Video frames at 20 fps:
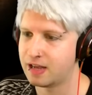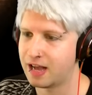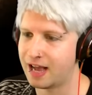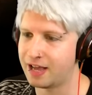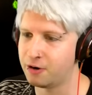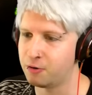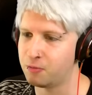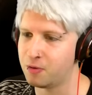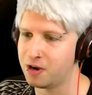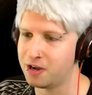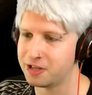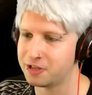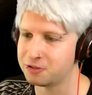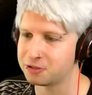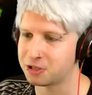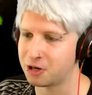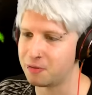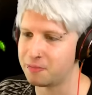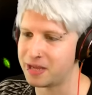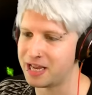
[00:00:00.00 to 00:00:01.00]
I don't want to
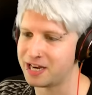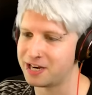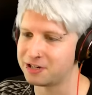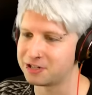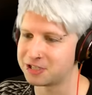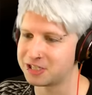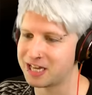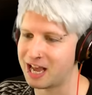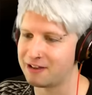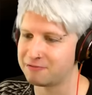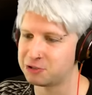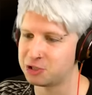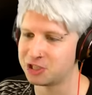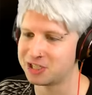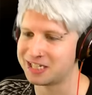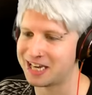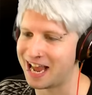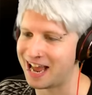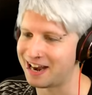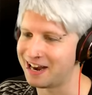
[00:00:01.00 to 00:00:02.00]
use our meteor staff
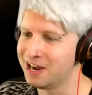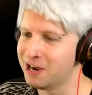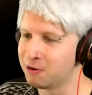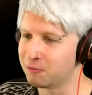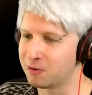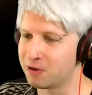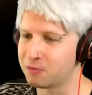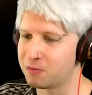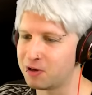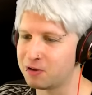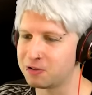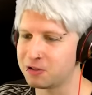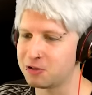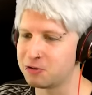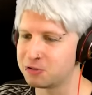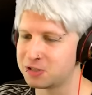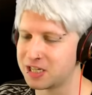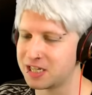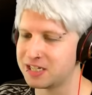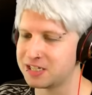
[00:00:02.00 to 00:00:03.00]
just yet. We will
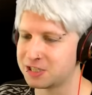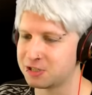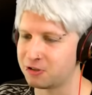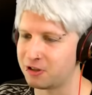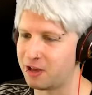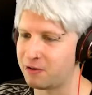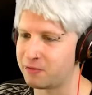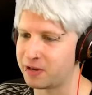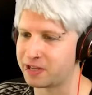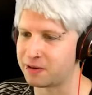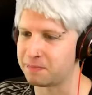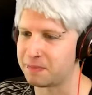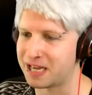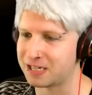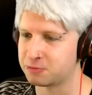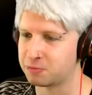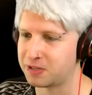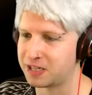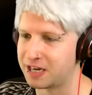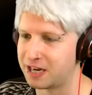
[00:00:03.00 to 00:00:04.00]
use it so that we can
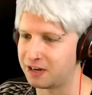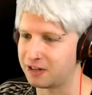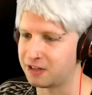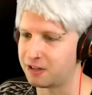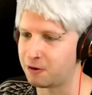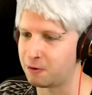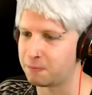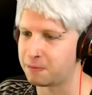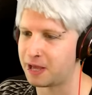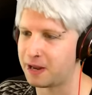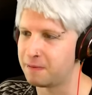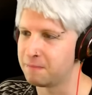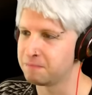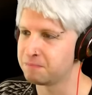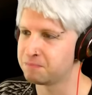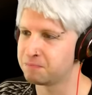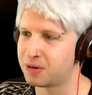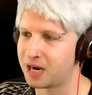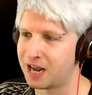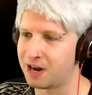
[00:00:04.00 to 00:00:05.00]
mess with it a little bit,
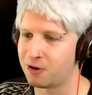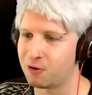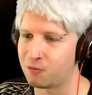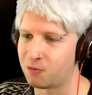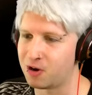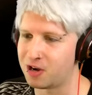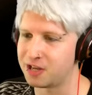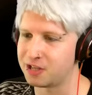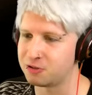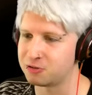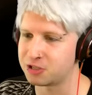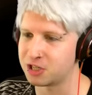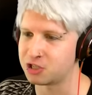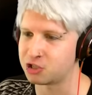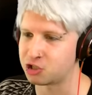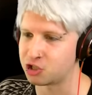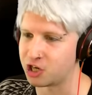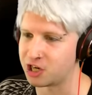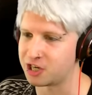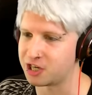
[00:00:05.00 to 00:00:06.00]
but I don't want to use it
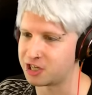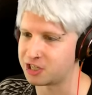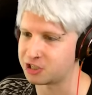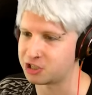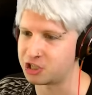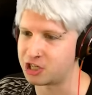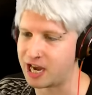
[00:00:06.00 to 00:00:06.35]
just